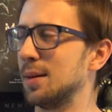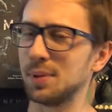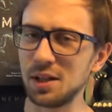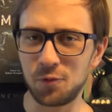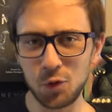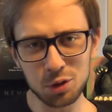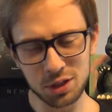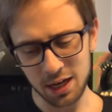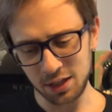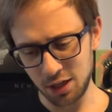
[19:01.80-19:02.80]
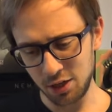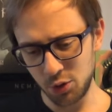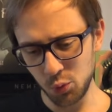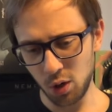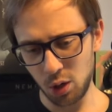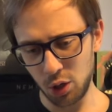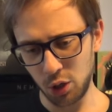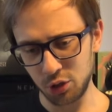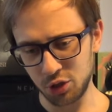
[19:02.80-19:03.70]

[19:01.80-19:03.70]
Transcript: but it feels kind of you are